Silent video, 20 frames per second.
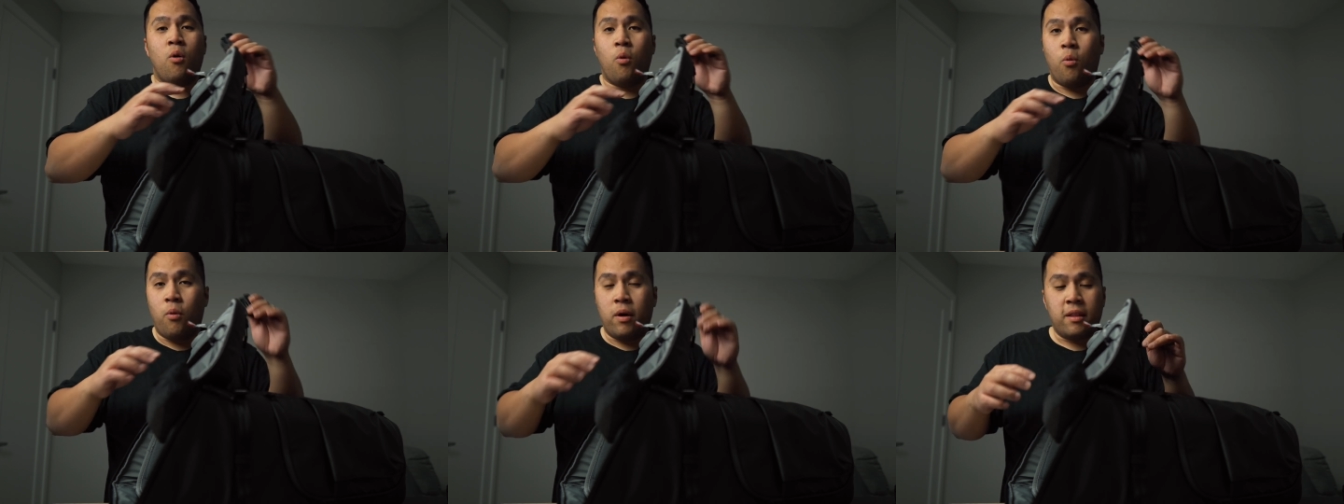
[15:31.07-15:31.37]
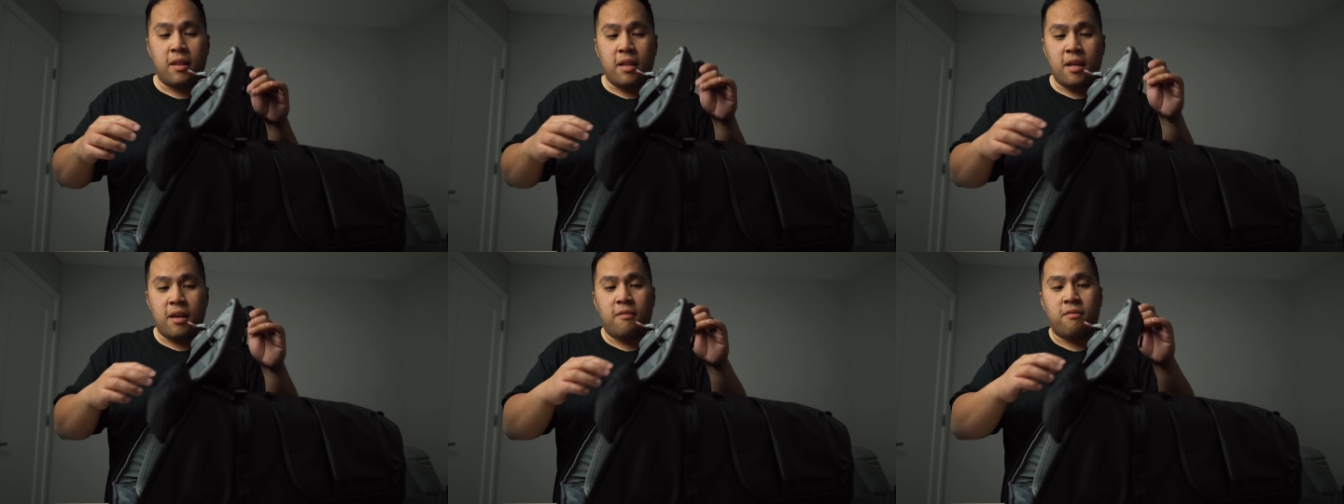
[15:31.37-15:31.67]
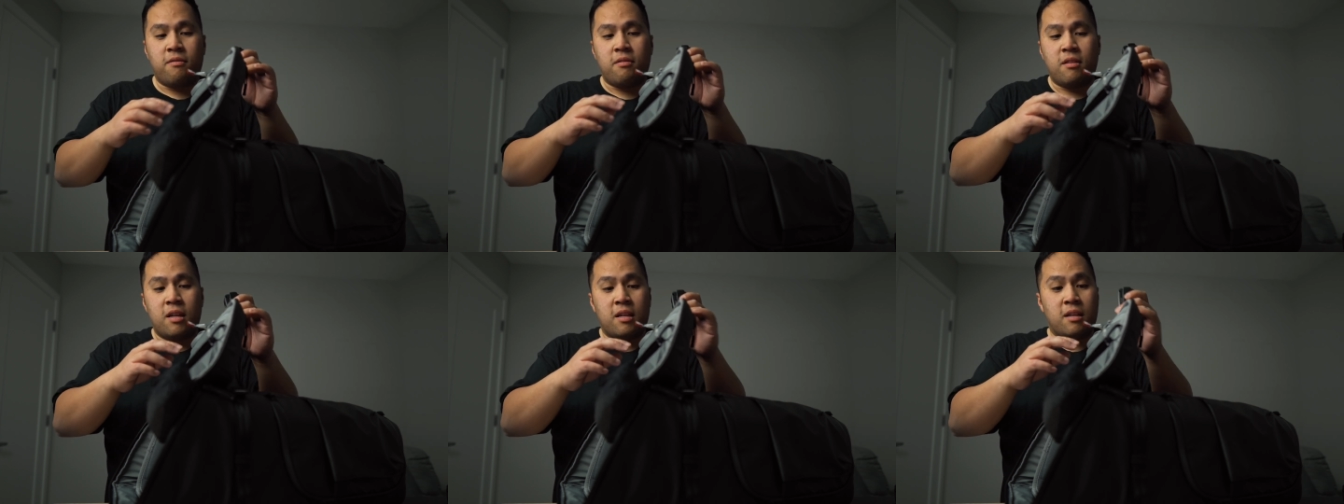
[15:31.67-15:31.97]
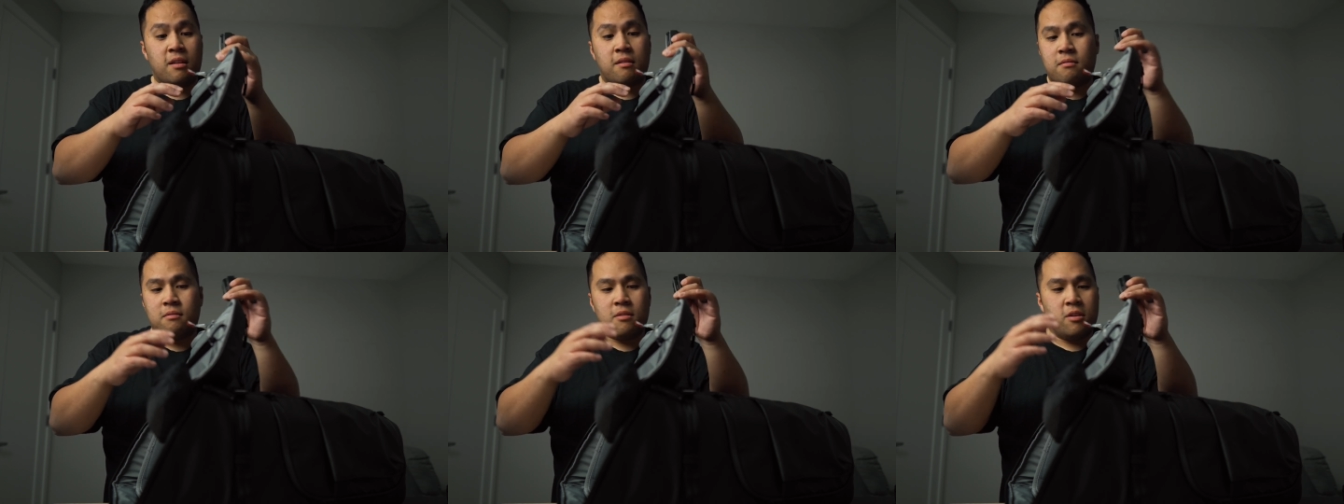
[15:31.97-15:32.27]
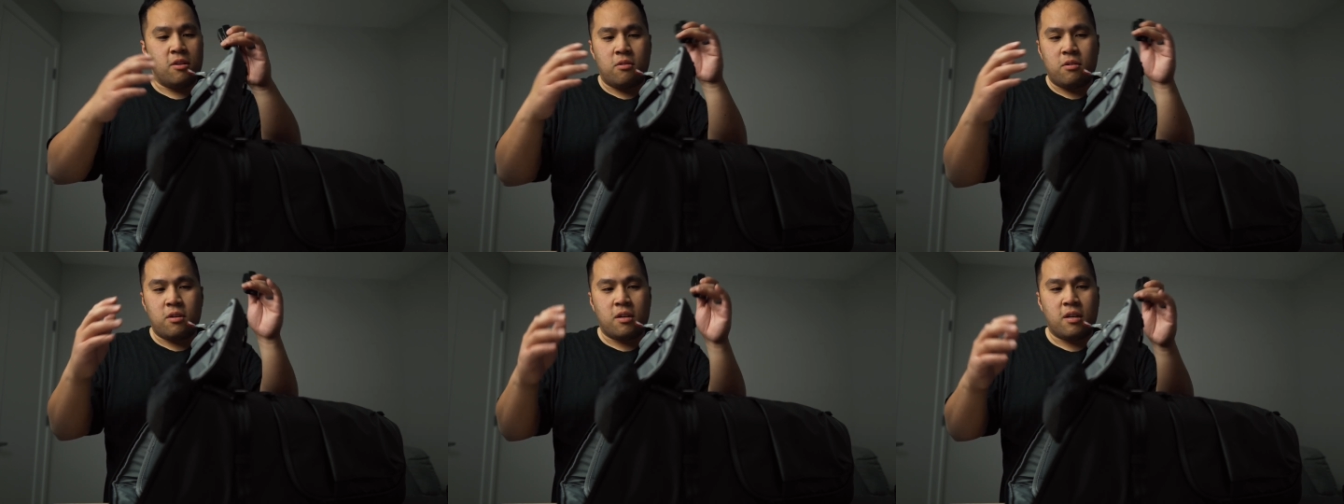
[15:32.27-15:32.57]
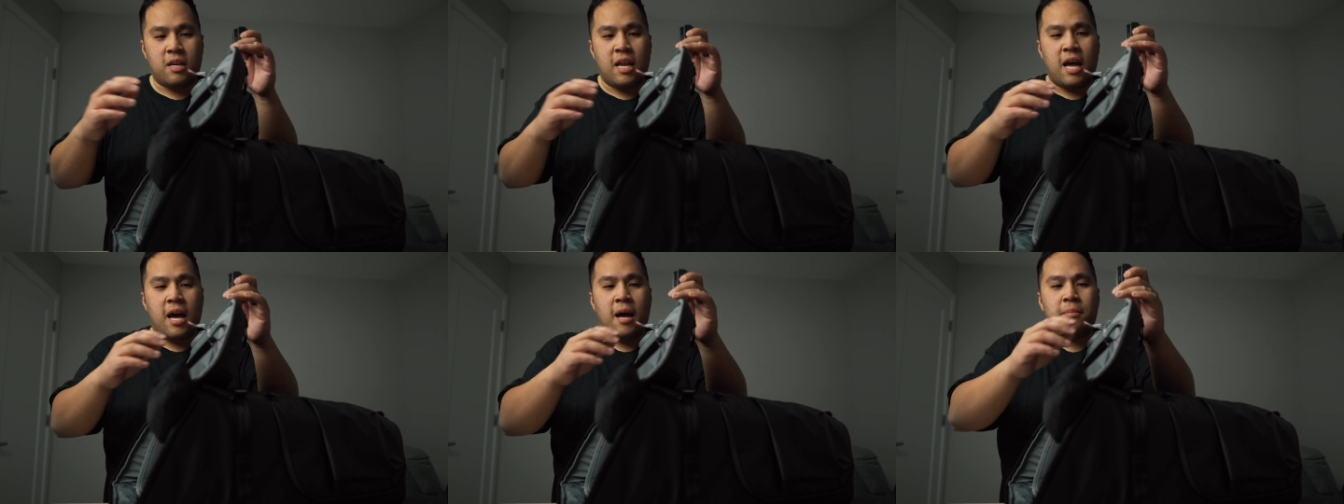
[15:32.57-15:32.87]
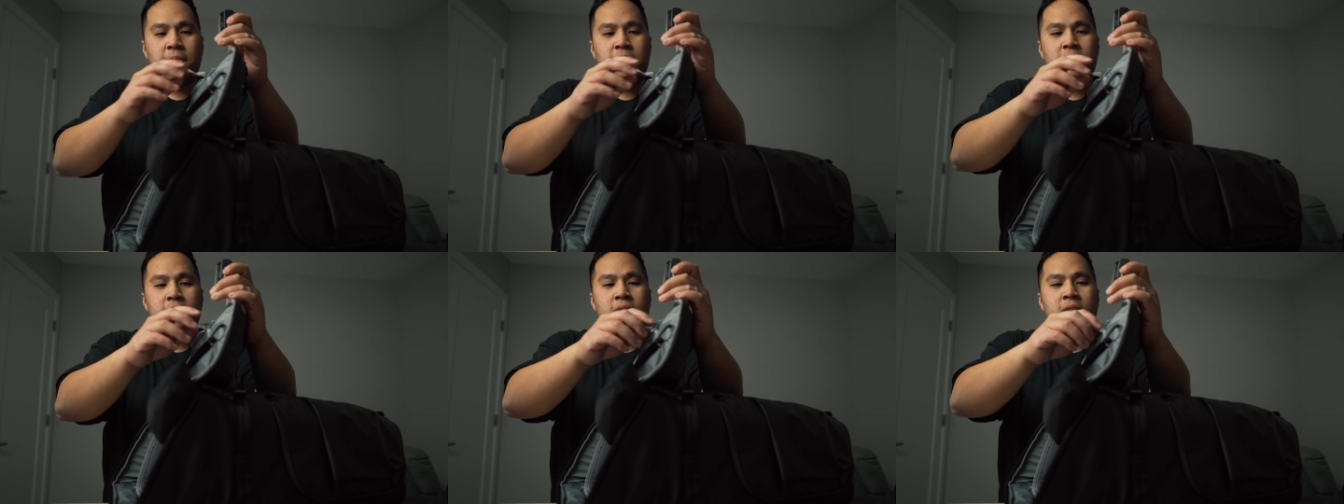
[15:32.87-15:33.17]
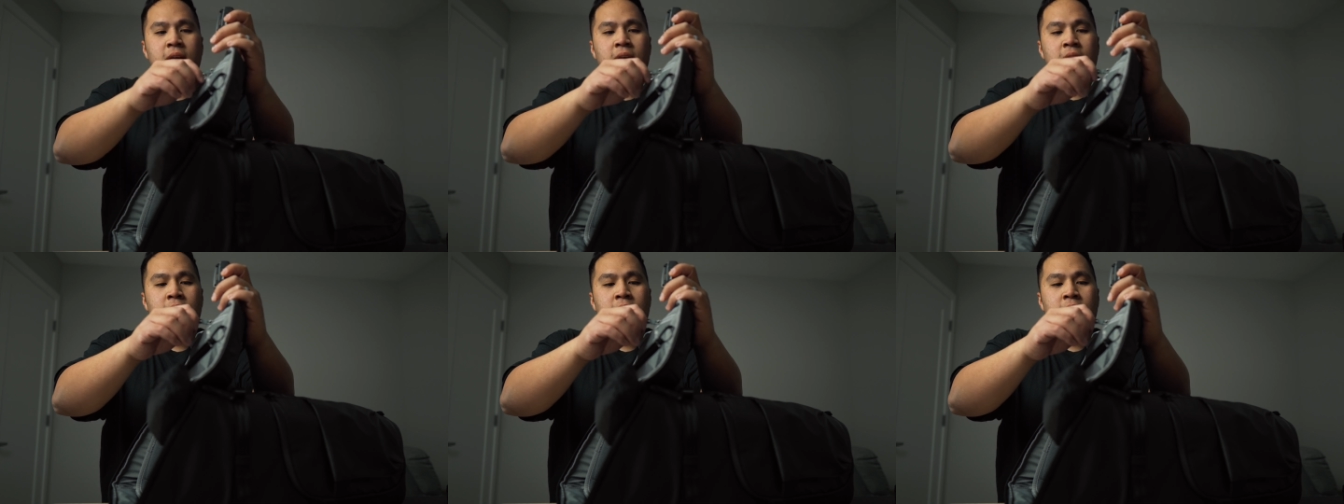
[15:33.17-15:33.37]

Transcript: what if that, you know, could happen.